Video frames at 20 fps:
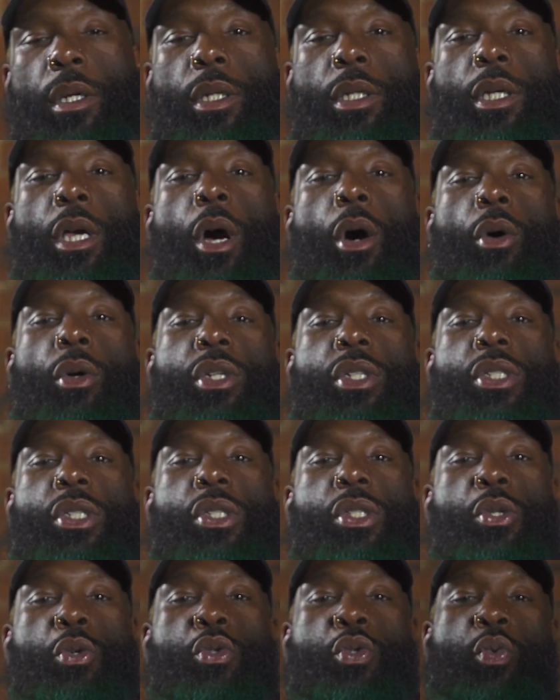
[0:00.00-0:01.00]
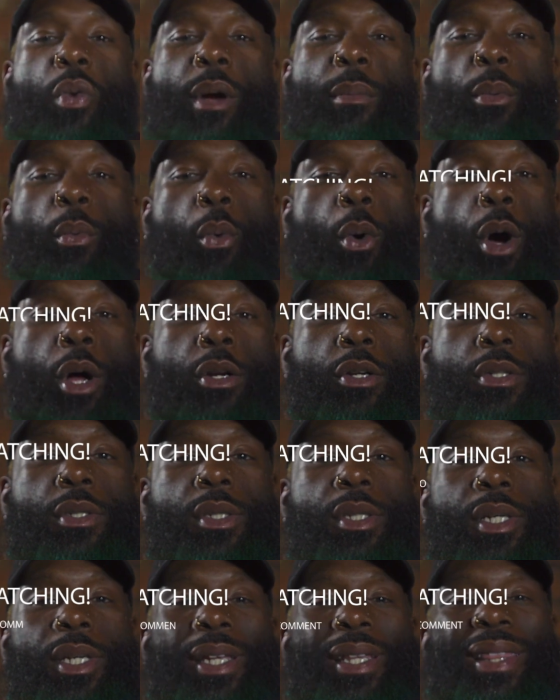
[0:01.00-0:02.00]
Yo, this is Zeus
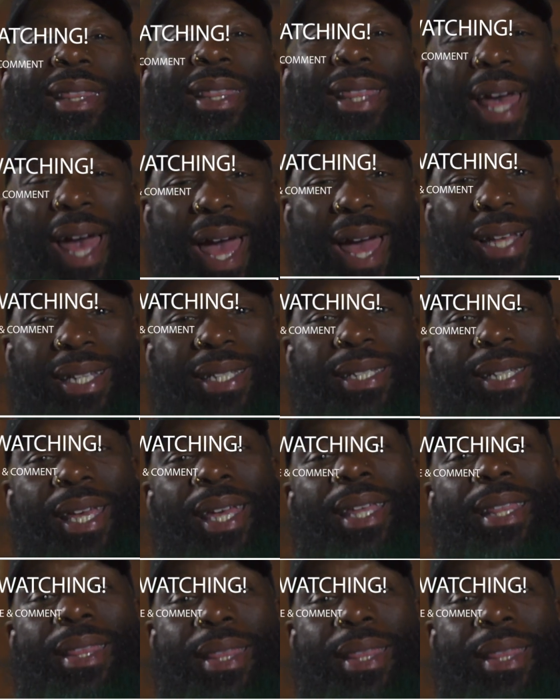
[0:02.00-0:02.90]
Rebelwaters, and that